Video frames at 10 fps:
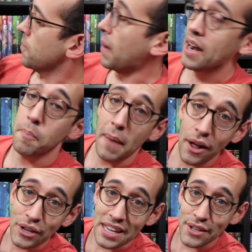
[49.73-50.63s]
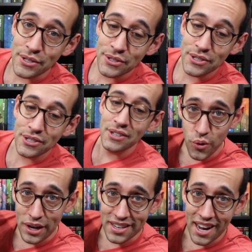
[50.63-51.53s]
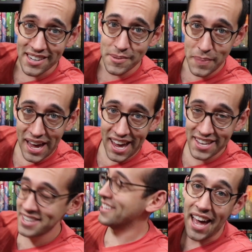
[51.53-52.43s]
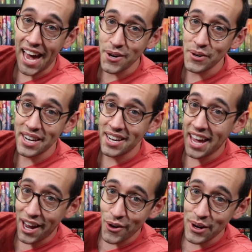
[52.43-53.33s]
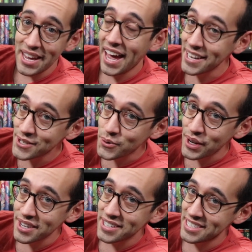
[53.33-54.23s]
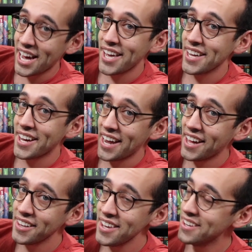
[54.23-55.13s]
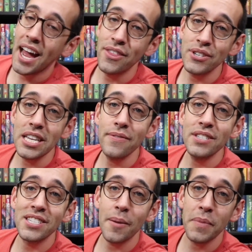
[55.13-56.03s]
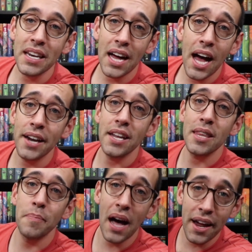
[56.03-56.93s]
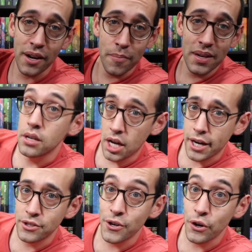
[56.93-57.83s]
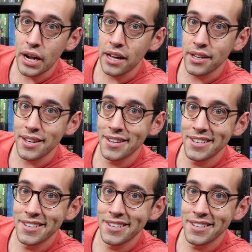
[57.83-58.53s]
Madame Malkin's, Gringotts Bank, Hagrid and Harry entering Diagon Alley. And there's even something on the bottom, Knockturn Alley.